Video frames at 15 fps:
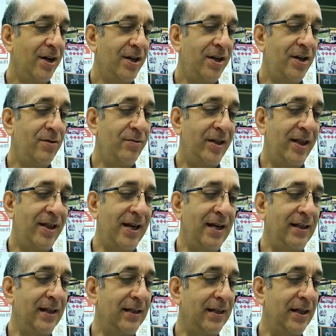You would think
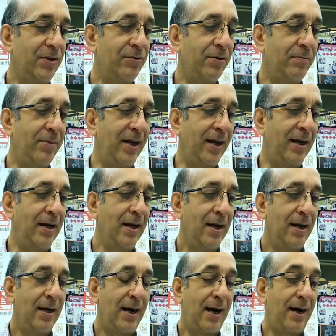that this would be
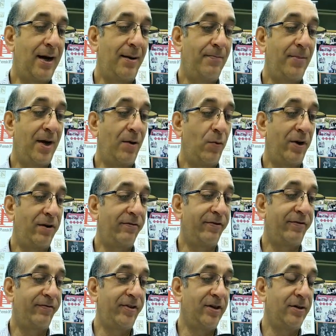um, a wonderful
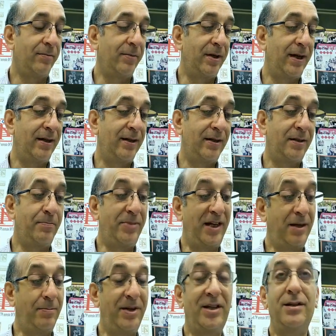film, and it's
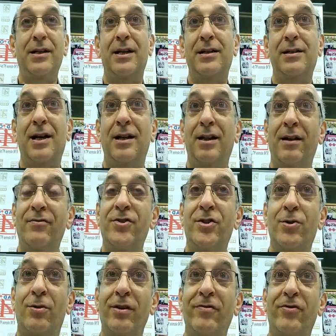being billed as a love
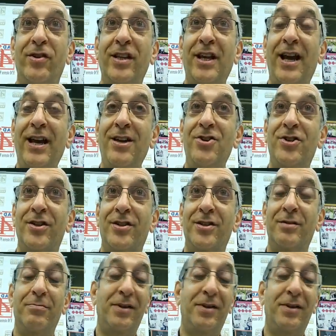story for the ages.